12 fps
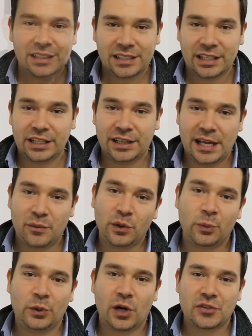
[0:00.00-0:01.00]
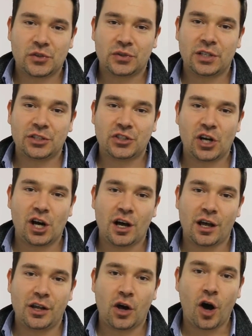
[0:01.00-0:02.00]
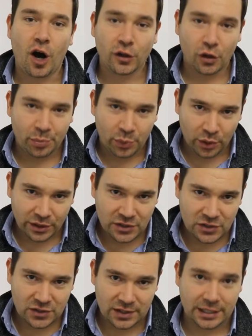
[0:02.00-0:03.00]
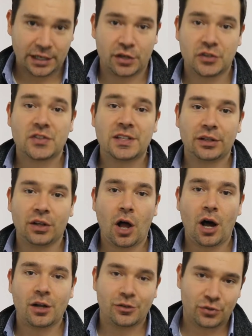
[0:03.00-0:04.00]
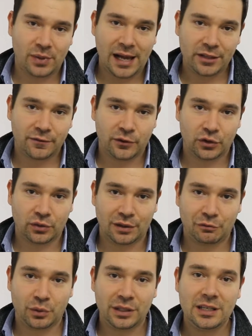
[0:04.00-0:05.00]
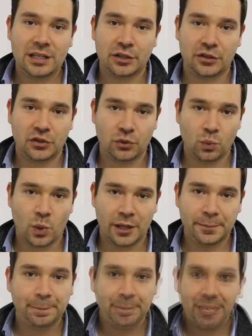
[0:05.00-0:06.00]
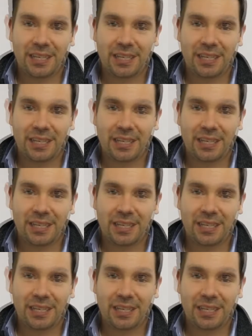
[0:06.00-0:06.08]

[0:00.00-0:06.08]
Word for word: And then we also touch on Holoports that are still on track for delivery in Q1.